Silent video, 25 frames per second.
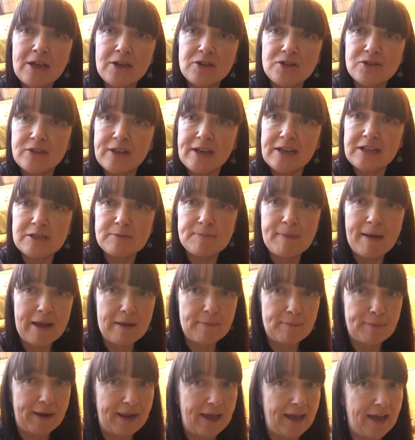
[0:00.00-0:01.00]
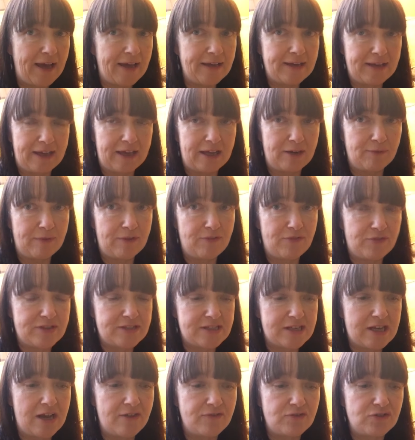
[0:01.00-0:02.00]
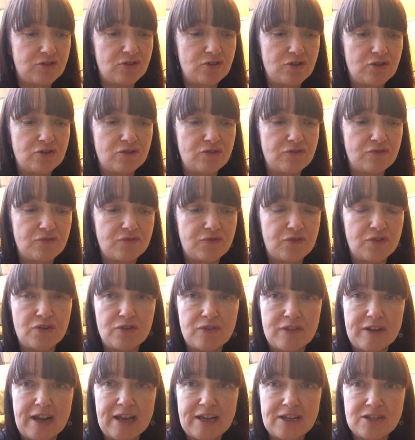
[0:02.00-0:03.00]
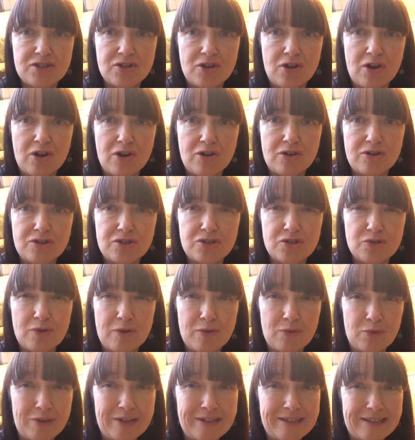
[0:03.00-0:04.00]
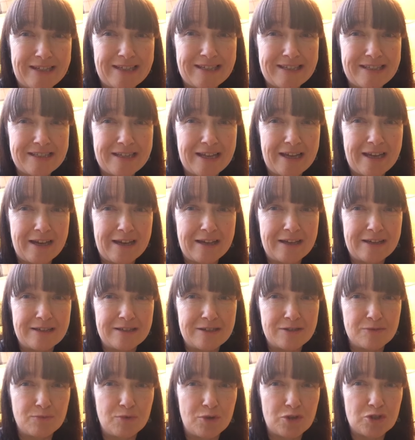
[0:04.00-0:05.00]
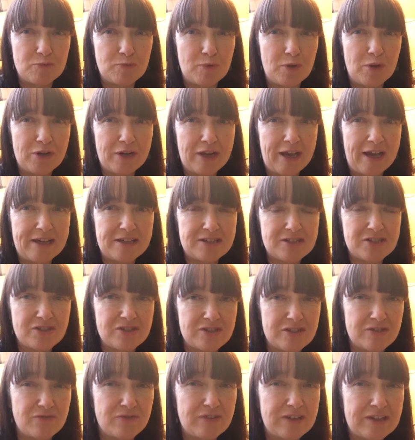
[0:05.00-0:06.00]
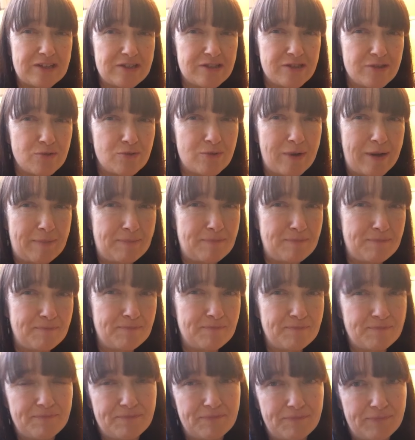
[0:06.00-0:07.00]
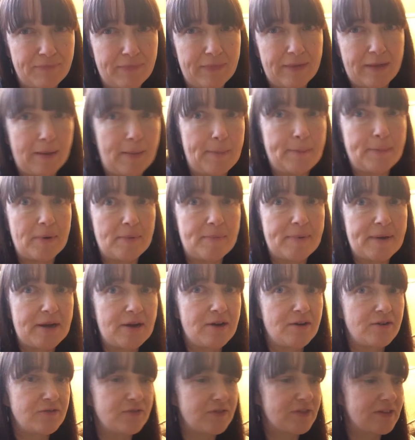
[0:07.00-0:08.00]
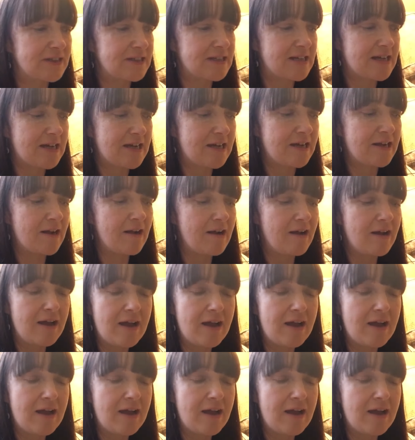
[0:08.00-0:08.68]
So that's my plan anyway for this afternoon for the next hour. So I'm going to knit and watch podcasts because I feel as though I'm prepared for the day.